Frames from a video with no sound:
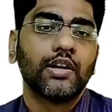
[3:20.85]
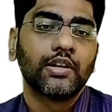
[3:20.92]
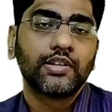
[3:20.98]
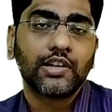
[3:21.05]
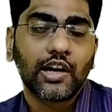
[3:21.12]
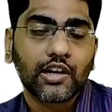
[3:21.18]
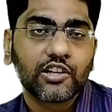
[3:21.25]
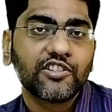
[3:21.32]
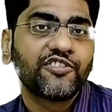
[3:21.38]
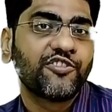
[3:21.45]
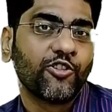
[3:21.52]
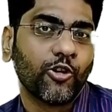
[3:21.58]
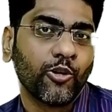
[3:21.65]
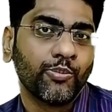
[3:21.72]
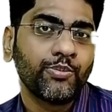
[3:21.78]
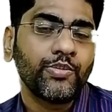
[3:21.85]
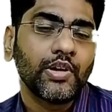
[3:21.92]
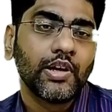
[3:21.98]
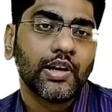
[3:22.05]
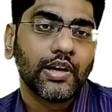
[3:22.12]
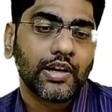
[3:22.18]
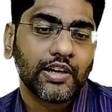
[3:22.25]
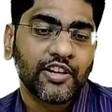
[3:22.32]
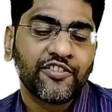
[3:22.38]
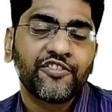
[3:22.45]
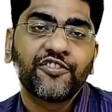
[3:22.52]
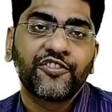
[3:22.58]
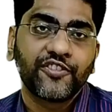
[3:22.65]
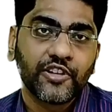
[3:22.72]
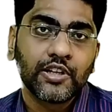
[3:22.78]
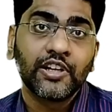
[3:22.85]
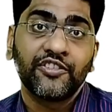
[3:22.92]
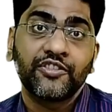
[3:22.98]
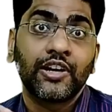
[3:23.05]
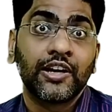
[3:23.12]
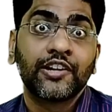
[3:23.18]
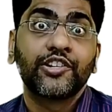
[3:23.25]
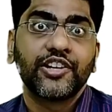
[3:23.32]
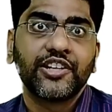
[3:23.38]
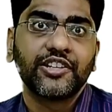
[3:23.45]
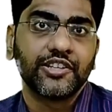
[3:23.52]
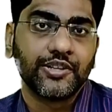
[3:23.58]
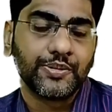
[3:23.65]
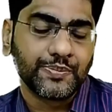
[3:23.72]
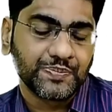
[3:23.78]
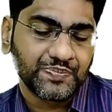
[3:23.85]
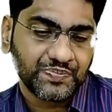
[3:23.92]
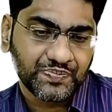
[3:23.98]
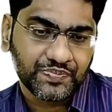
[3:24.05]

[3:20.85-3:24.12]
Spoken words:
a darker form if left untreated.